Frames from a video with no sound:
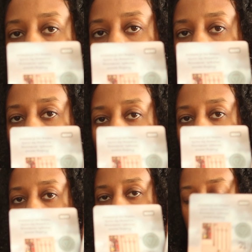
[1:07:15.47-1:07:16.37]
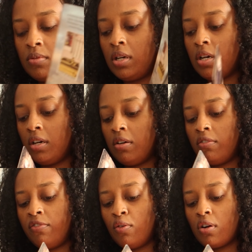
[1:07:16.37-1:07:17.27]
okay uh,
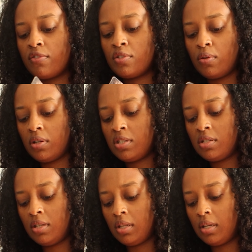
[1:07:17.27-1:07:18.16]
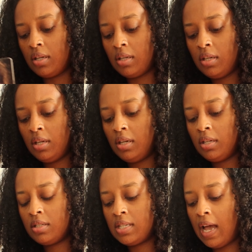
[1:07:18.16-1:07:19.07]
four of swords to the
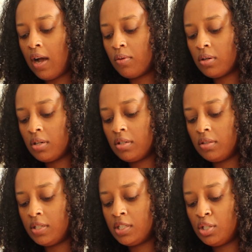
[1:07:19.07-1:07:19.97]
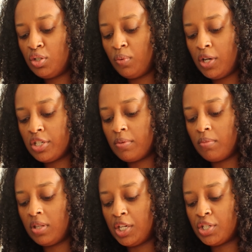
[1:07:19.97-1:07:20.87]
tower the
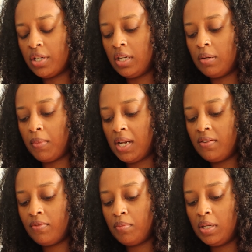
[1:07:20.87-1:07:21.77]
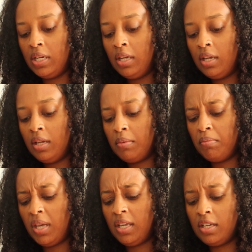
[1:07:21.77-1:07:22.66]
situation that you're in might even be
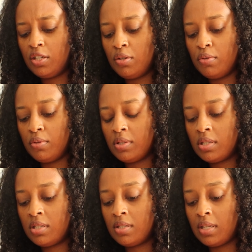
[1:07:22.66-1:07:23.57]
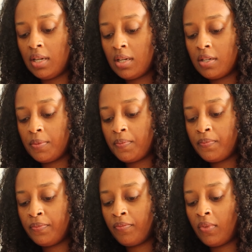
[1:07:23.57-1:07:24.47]
making you sick
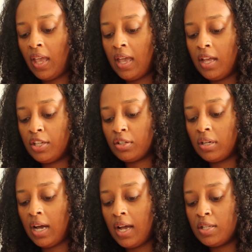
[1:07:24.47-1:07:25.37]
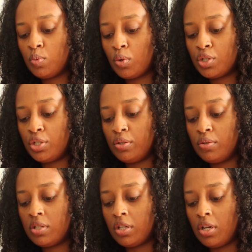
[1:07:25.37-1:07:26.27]
and your guides want you
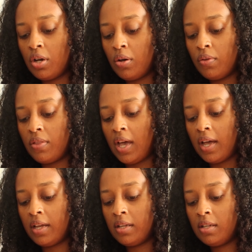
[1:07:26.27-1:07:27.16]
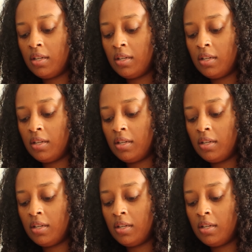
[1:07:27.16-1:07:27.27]
to know that